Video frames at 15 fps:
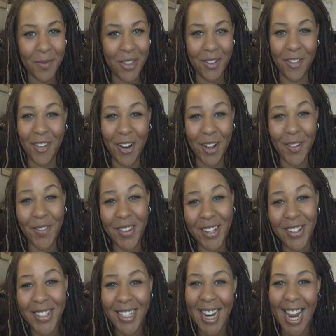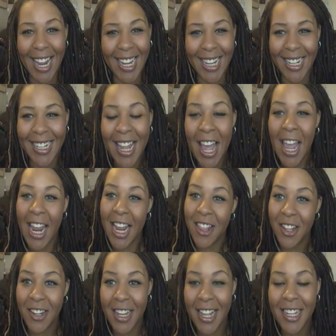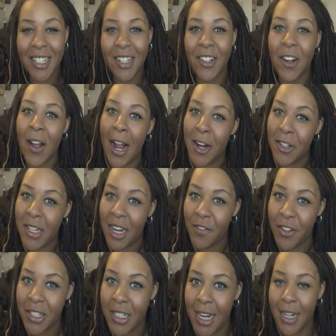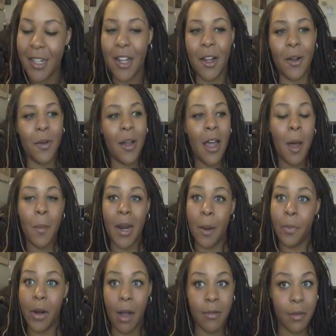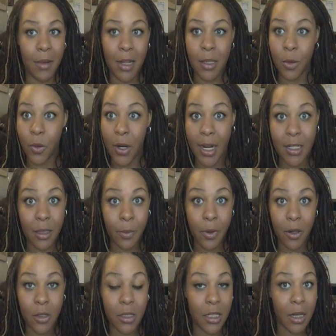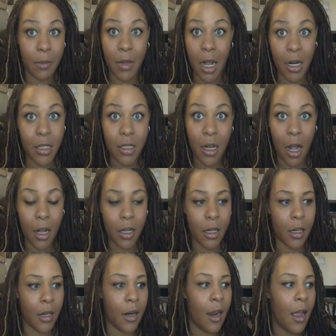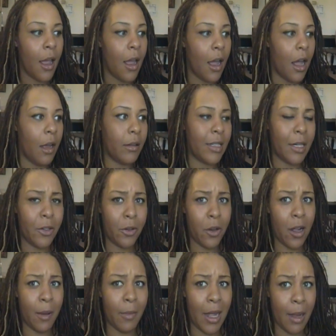something from you saying either yes or no I understand if you say no but I promise I'm not some crazy person I'm not a stalker because um, I do know I'm,